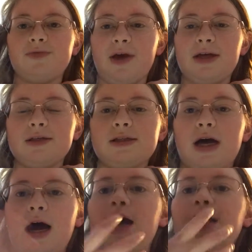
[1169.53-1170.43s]
face to
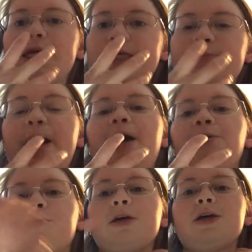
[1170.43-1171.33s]
hide his mouth.